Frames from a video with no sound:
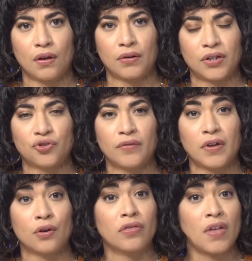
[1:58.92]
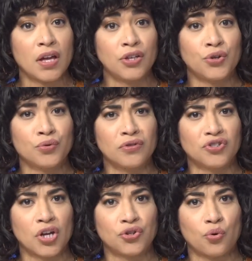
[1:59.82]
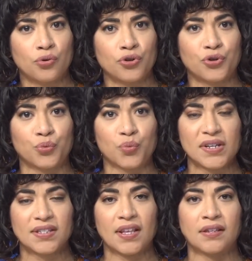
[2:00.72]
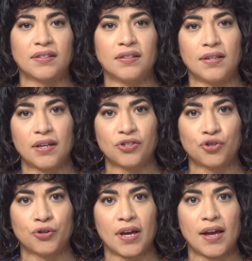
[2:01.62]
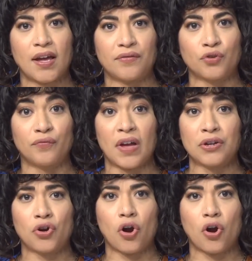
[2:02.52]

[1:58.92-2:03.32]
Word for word: All right, Trevier, thank you. The judge ordered a recess yesterday after Vander